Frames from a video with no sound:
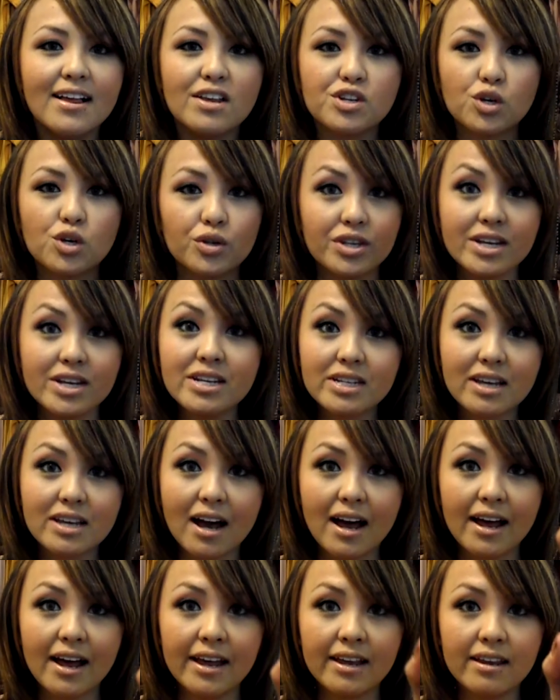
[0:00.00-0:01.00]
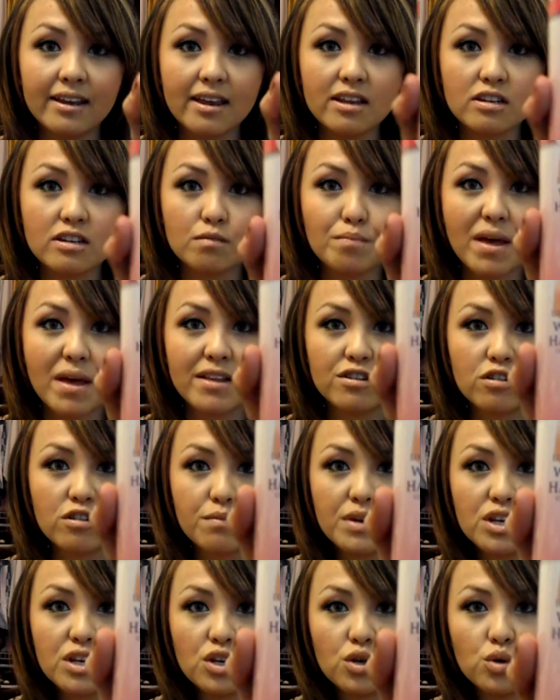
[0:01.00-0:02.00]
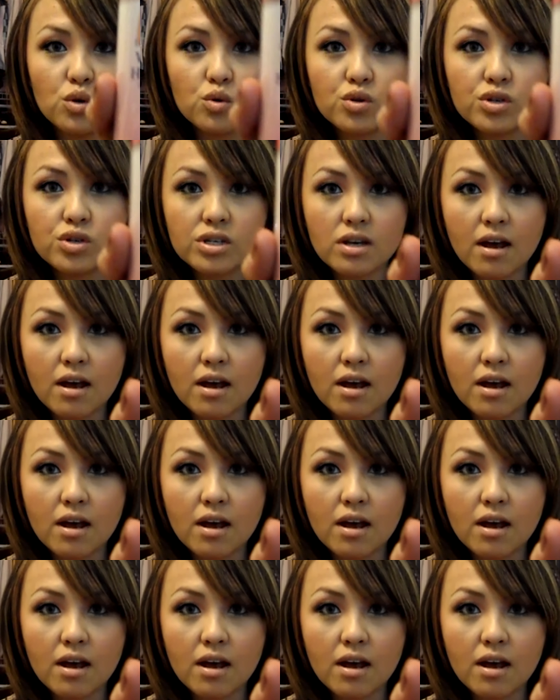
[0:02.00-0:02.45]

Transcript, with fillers: So this guy is meant to be used